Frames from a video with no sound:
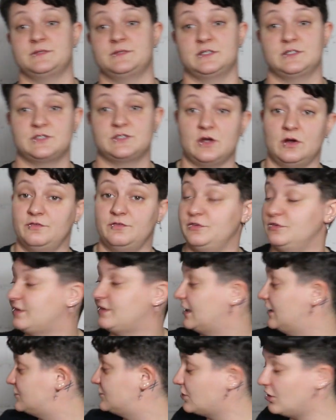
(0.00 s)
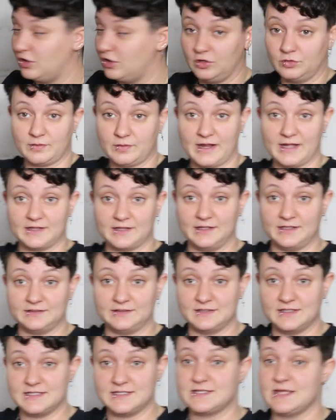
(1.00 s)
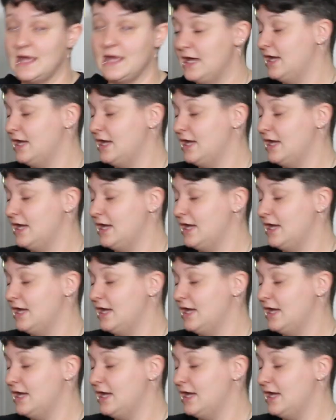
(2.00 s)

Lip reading: So if you've got a tall rack like this,